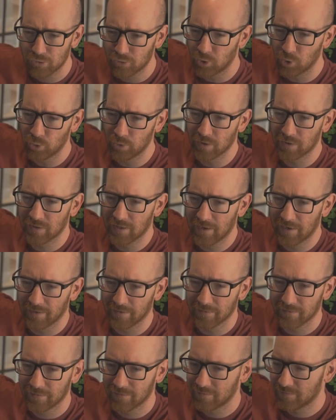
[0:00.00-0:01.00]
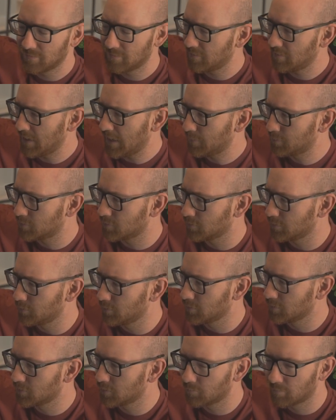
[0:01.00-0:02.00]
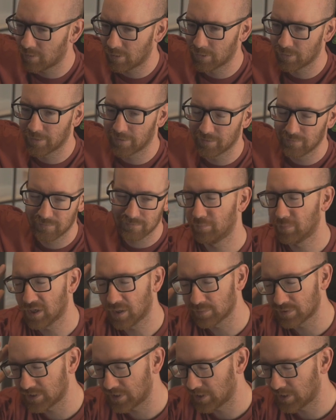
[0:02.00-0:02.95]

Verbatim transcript: do the thing Absolutely, you've earned it. But I'm